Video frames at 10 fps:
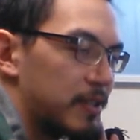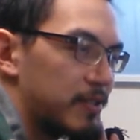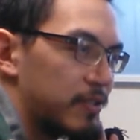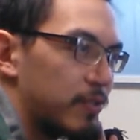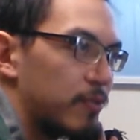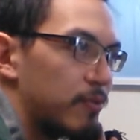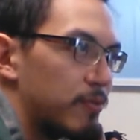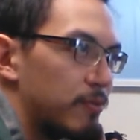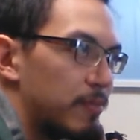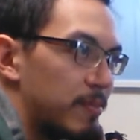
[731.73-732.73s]
So
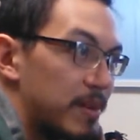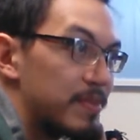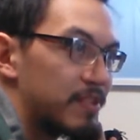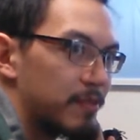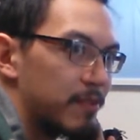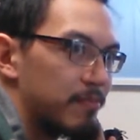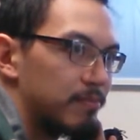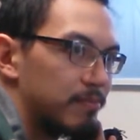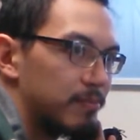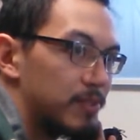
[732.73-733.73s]
my mum is from
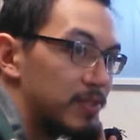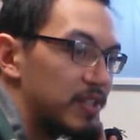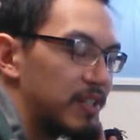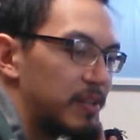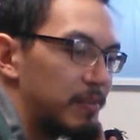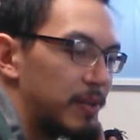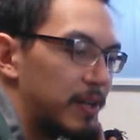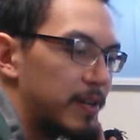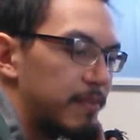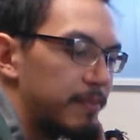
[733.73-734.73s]
New Zealand,
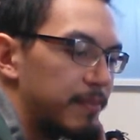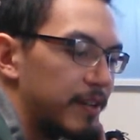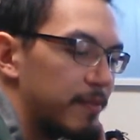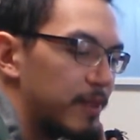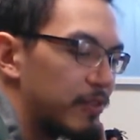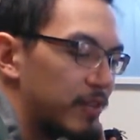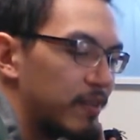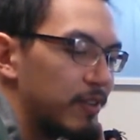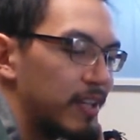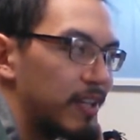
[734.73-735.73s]
but I've been
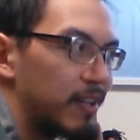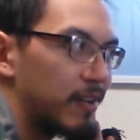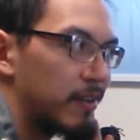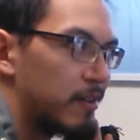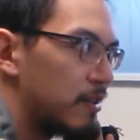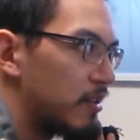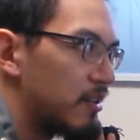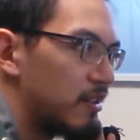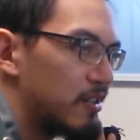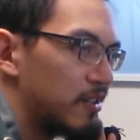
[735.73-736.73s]
traveling
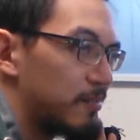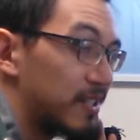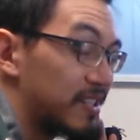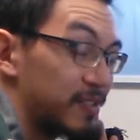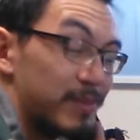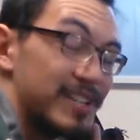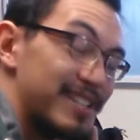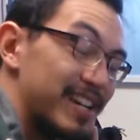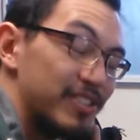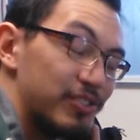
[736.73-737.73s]
because of my
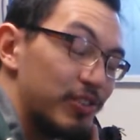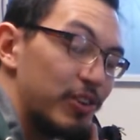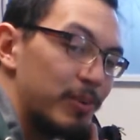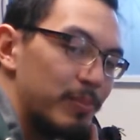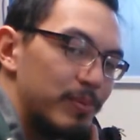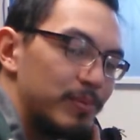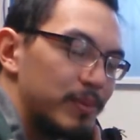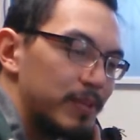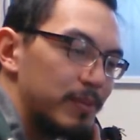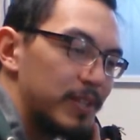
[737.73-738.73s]
dad's job,
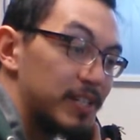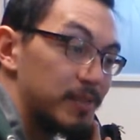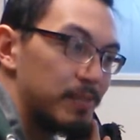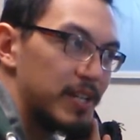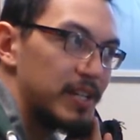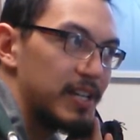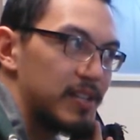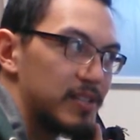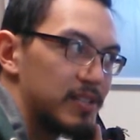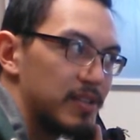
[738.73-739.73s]
because my dad
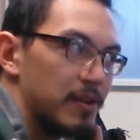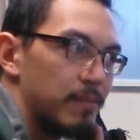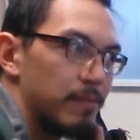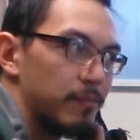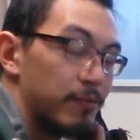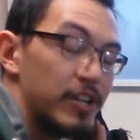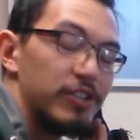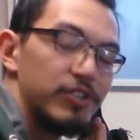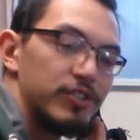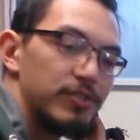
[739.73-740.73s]
is
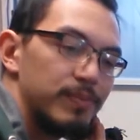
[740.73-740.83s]
French.